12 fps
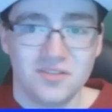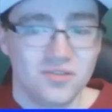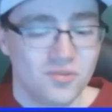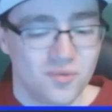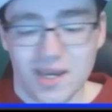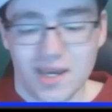all
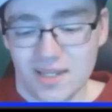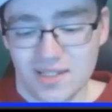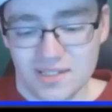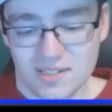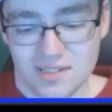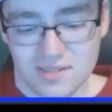the way.
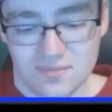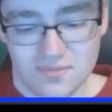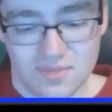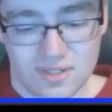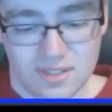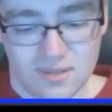It's, it's
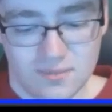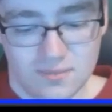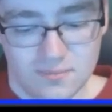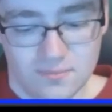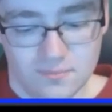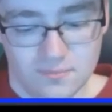really...
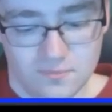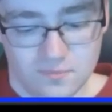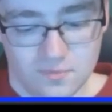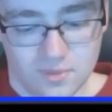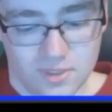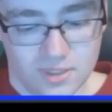
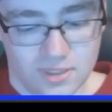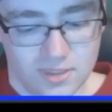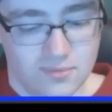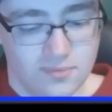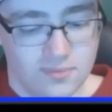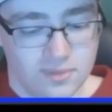really
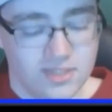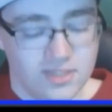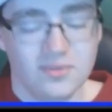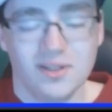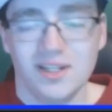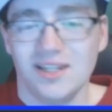really
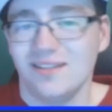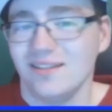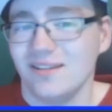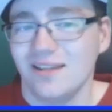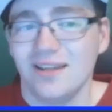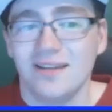funny. So
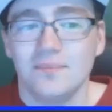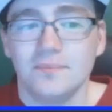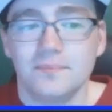yeah.